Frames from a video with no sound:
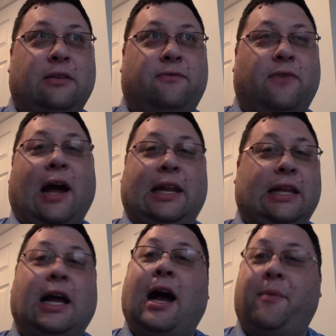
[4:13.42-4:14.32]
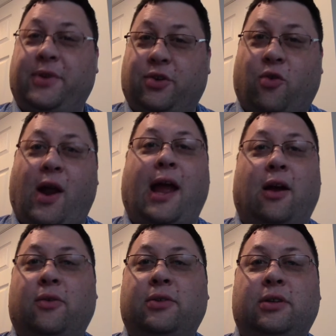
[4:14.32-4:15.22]
finding common
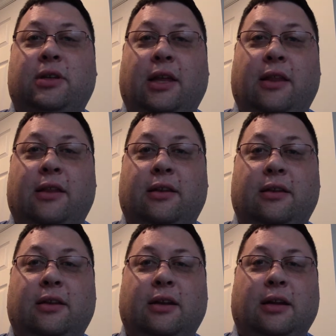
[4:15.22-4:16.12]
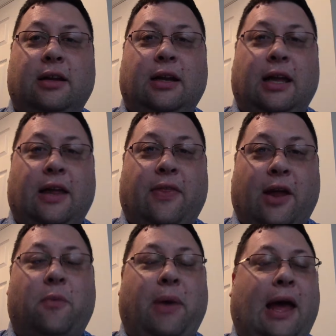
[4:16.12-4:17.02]
ground in
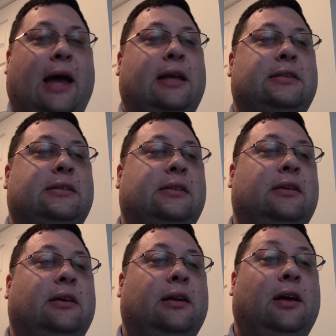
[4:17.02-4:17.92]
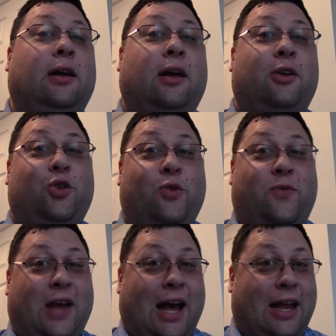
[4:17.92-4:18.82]
their past.
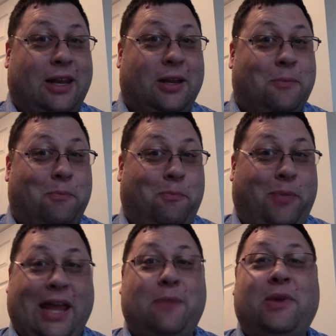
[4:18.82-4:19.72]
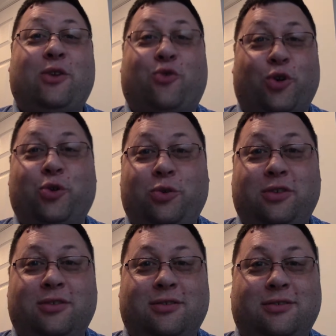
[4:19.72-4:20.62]
You've got Baby Groot.
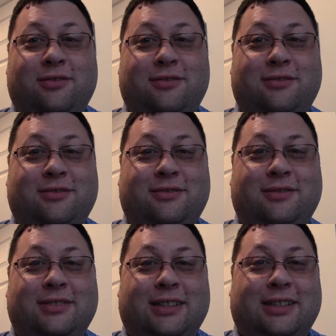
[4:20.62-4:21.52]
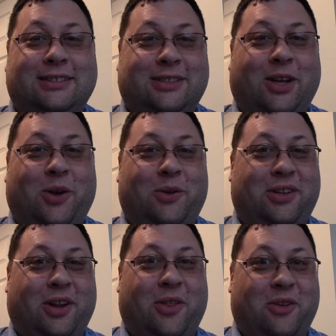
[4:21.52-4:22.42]
So,
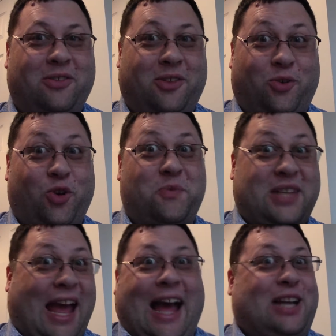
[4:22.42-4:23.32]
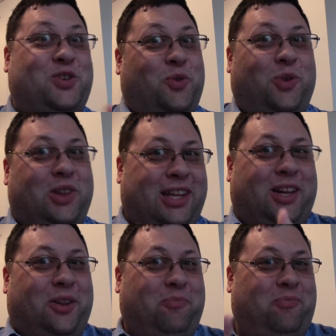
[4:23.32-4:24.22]
the group's actual
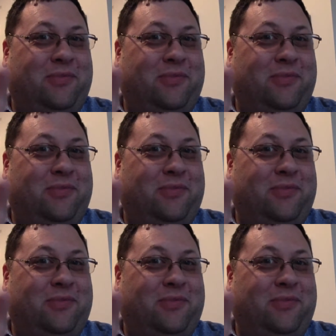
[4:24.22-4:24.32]
little